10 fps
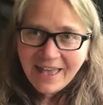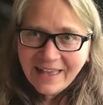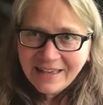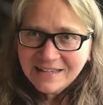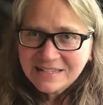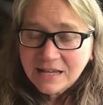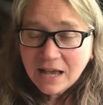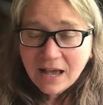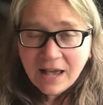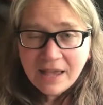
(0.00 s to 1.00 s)
And
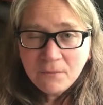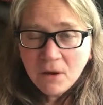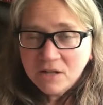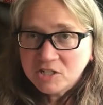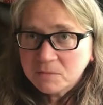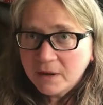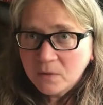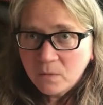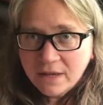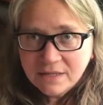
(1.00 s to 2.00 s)
I watched my
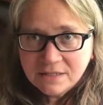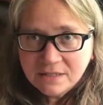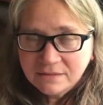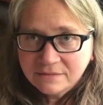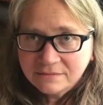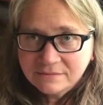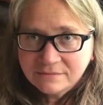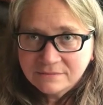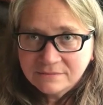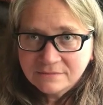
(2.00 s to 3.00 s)
weight.
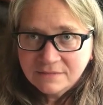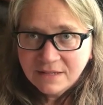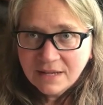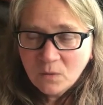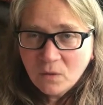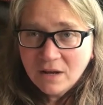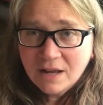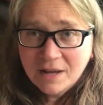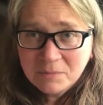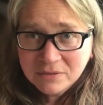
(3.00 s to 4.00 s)
It went
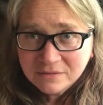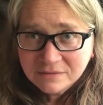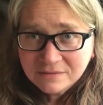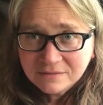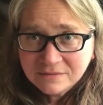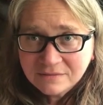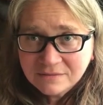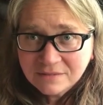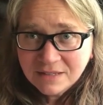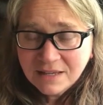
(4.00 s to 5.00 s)
up.
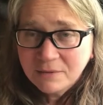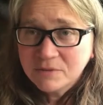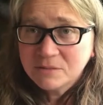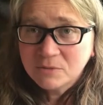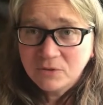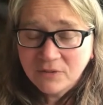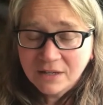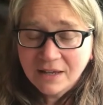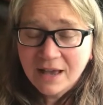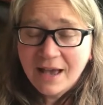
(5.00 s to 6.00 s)
It was
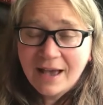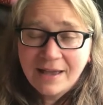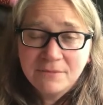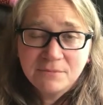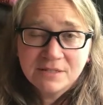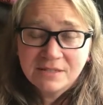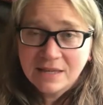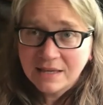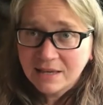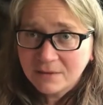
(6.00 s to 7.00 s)
moving. I was
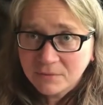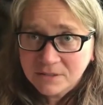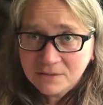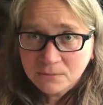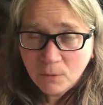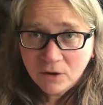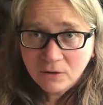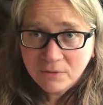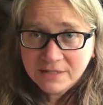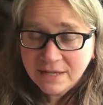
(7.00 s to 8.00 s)
thinking it was
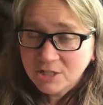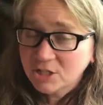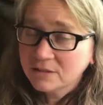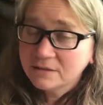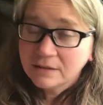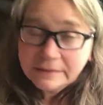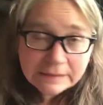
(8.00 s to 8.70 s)
water retention.